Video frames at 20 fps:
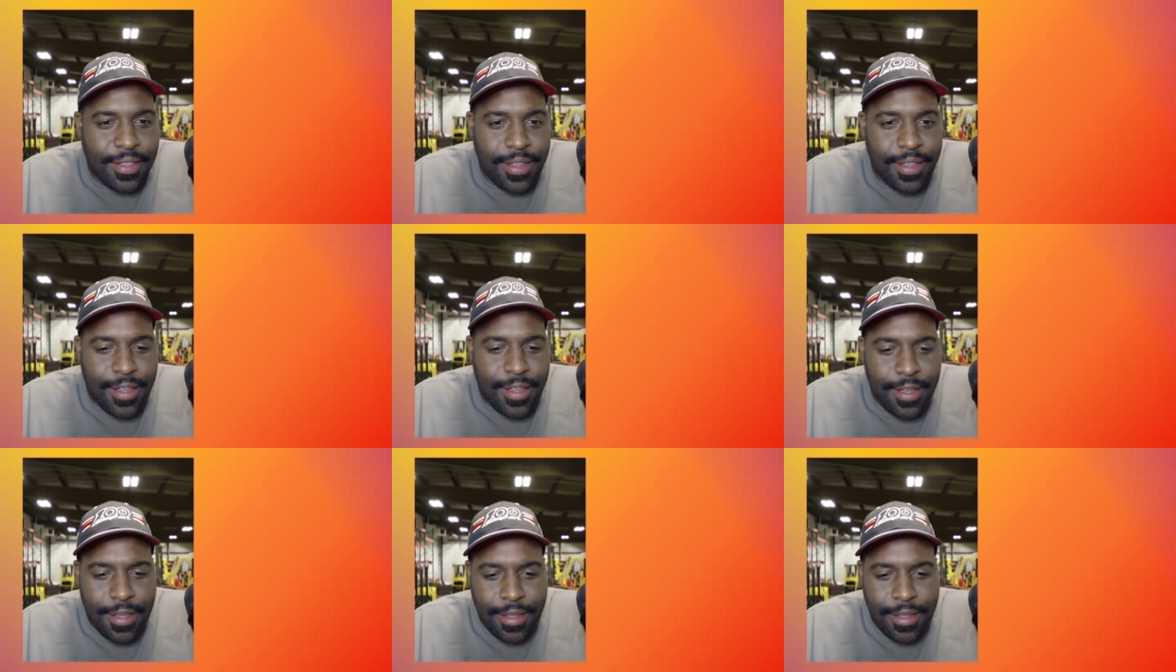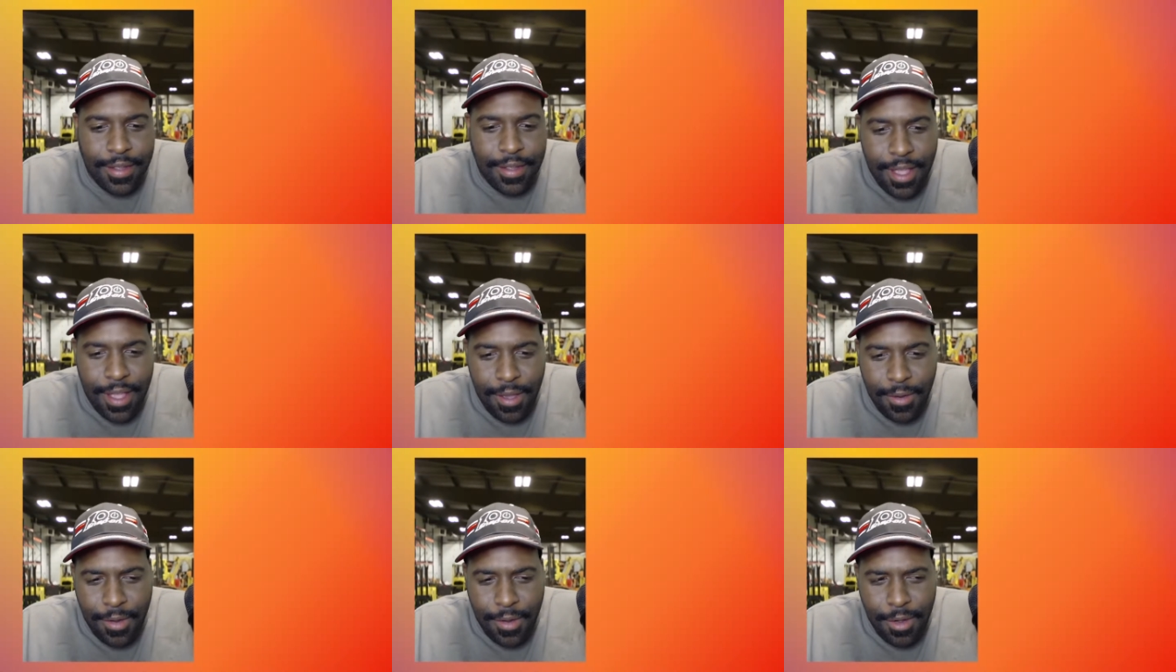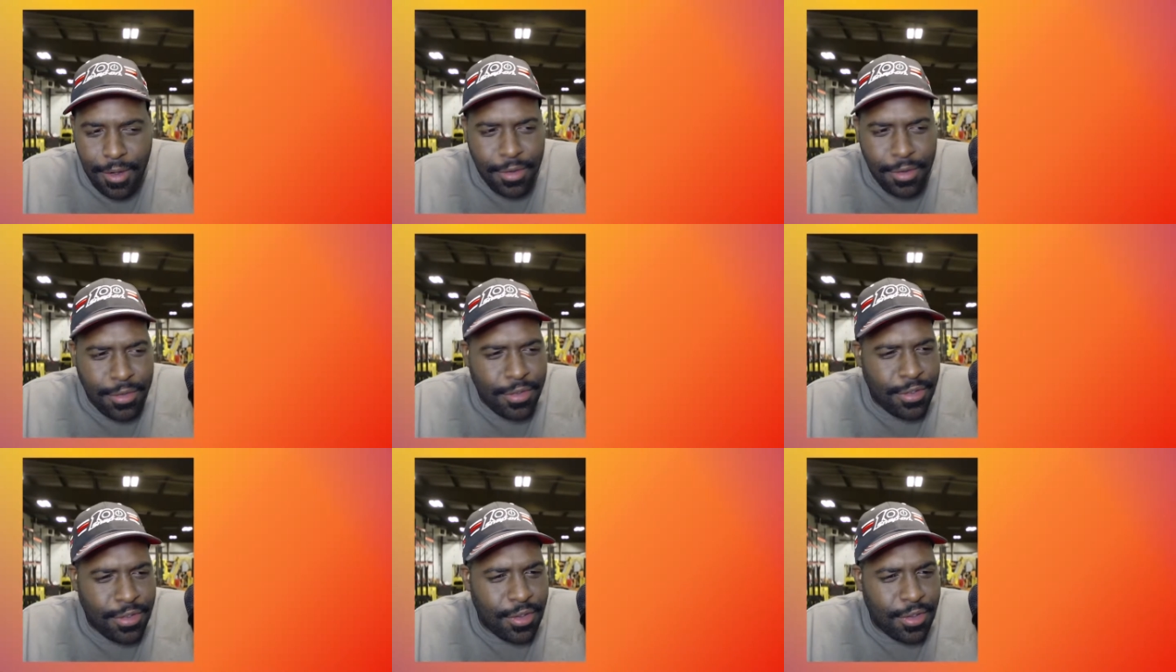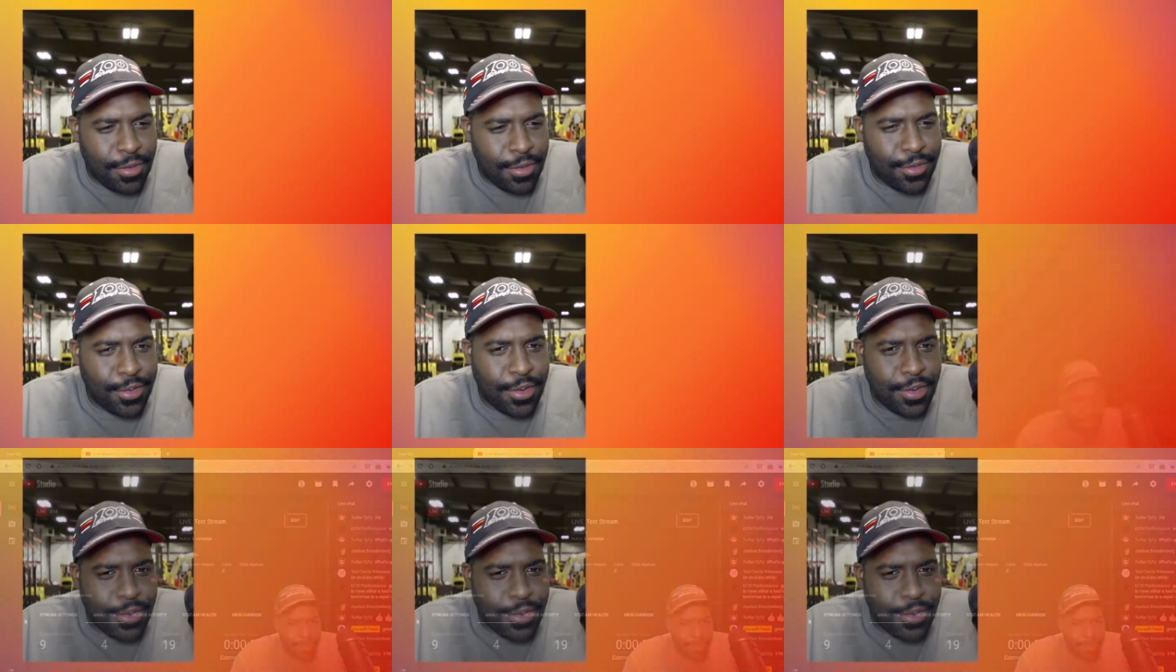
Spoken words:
I'll also should